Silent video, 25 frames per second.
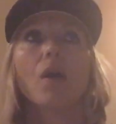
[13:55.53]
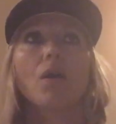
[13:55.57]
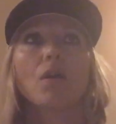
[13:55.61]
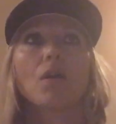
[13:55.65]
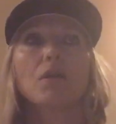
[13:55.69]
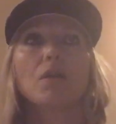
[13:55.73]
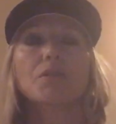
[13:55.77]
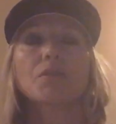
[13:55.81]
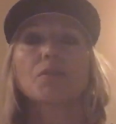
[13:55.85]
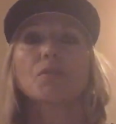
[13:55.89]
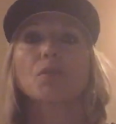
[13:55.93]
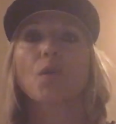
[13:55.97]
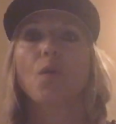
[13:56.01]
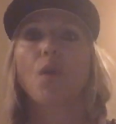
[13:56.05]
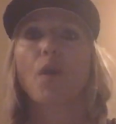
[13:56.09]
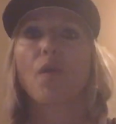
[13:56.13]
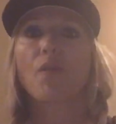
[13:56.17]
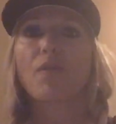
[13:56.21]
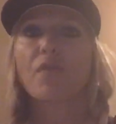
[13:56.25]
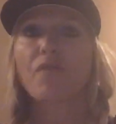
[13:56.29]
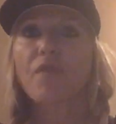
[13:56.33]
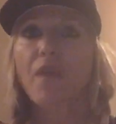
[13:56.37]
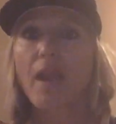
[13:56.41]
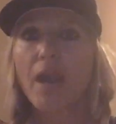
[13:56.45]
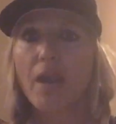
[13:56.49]
Also, a
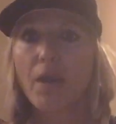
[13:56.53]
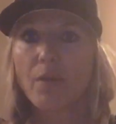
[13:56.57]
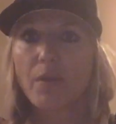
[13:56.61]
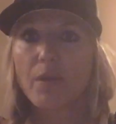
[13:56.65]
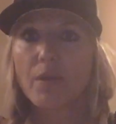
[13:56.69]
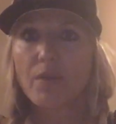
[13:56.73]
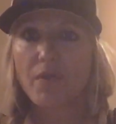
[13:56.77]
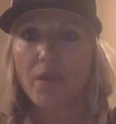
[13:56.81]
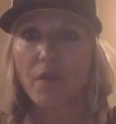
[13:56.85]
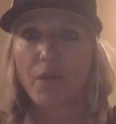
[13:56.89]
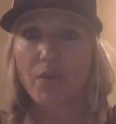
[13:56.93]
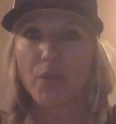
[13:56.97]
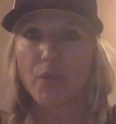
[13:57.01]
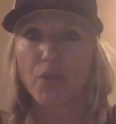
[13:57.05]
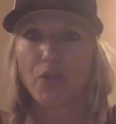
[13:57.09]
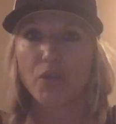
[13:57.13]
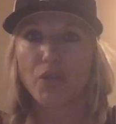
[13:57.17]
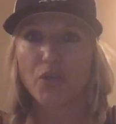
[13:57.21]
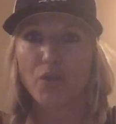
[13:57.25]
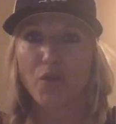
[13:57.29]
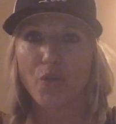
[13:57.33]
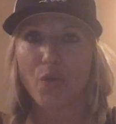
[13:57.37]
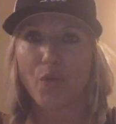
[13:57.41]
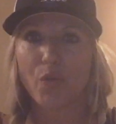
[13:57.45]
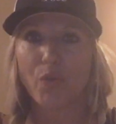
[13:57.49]
very, very
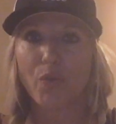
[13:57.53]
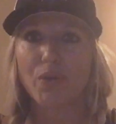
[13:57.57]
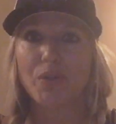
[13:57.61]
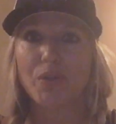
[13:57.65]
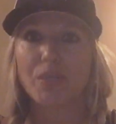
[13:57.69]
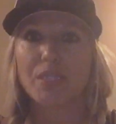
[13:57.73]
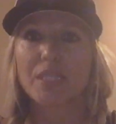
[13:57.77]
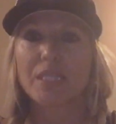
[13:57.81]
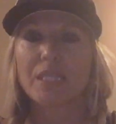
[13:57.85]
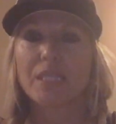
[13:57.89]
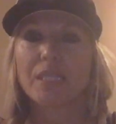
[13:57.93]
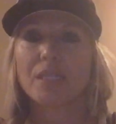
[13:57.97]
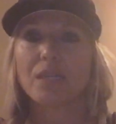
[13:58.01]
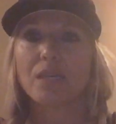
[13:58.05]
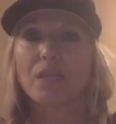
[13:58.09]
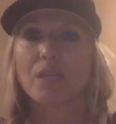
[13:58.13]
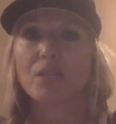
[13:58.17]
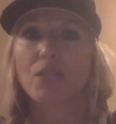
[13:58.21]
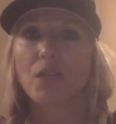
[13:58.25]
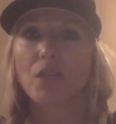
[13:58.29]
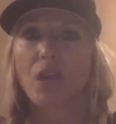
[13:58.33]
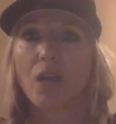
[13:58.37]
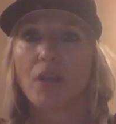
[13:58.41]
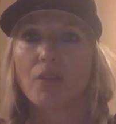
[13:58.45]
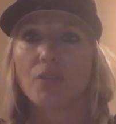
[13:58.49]
good course is on
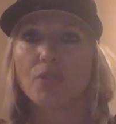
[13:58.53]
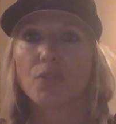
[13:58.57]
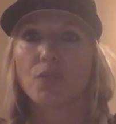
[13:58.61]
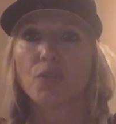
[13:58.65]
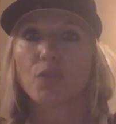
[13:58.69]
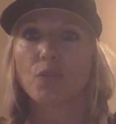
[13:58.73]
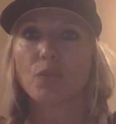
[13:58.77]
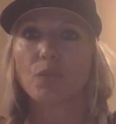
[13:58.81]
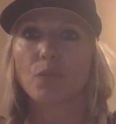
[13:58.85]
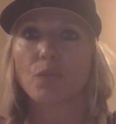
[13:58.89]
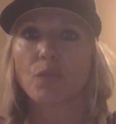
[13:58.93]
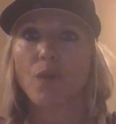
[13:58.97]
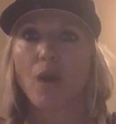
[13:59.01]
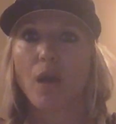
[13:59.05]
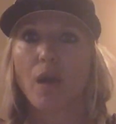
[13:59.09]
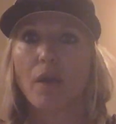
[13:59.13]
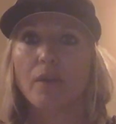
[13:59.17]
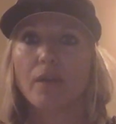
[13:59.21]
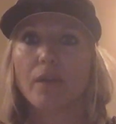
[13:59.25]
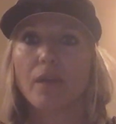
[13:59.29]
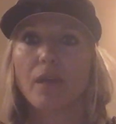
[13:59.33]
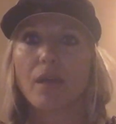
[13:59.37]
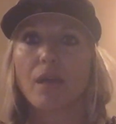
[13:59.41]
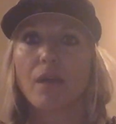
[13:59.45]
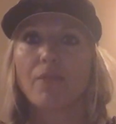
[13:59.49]
Dr.
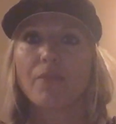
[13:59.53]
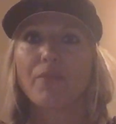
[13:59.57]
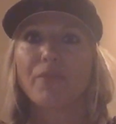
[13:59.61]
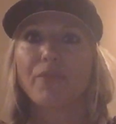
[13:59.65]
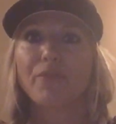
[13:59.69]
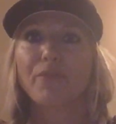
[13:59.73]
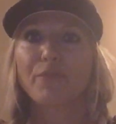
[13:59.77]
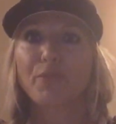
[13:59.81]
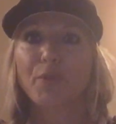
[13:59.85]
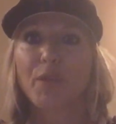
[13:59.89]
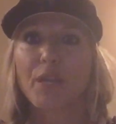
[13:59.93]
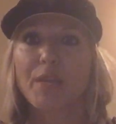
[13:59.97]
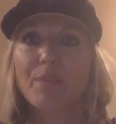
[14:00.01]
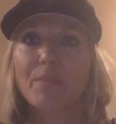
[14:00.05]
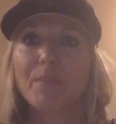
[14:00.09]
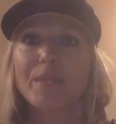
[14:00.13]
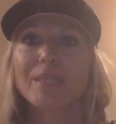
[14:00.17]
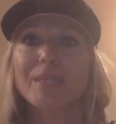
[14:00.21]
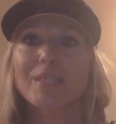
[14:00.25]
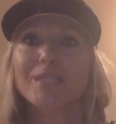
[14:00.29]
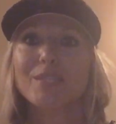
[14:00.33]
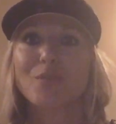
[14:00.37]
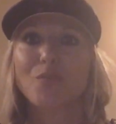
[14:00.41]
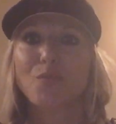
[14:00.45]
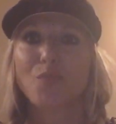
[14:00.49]
Rhonda
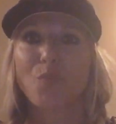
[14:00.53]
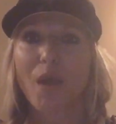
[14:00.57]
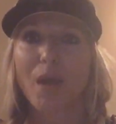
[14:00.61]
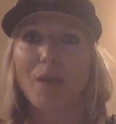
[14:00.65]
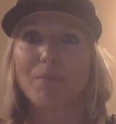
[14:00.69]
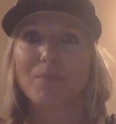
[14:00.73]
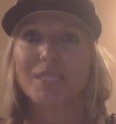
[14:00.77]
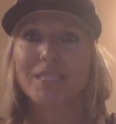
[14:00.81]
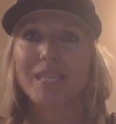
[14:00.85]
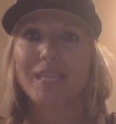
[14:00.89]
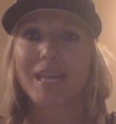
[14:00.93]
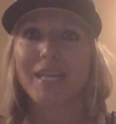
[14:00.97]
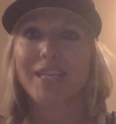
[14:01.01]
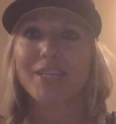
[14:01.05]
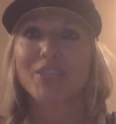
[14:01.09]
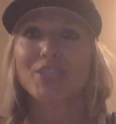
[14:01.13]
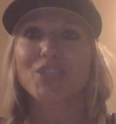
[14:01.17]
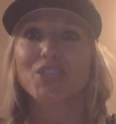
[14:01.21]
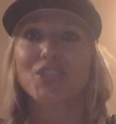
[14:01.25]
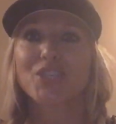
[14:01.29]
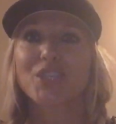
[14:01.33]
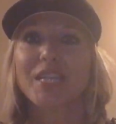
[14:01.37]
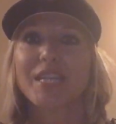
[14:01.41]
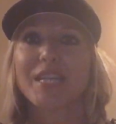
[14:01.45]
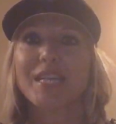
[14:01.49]
Freeman's website.
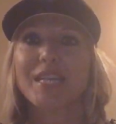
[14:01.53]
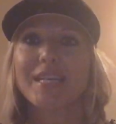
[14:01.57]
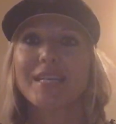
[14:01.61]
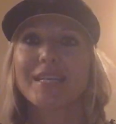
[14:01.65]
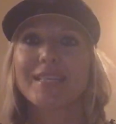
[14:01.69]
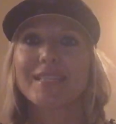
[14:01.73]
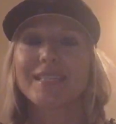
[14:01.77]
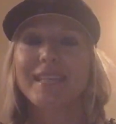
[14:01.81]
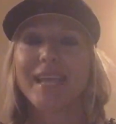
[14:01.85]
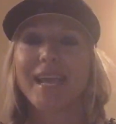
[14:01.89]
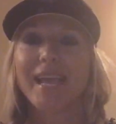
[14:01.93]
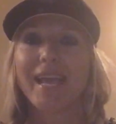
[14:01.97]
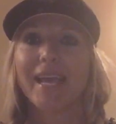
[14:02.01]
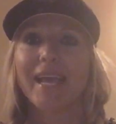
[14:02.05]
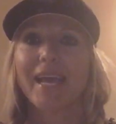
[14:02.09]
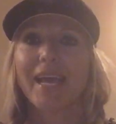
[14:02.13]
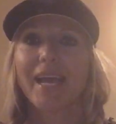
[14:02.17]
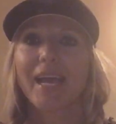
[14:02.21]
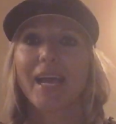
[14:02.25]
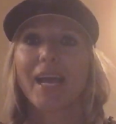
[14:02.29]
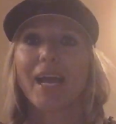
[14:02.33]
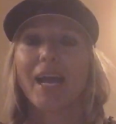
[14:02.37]
She is a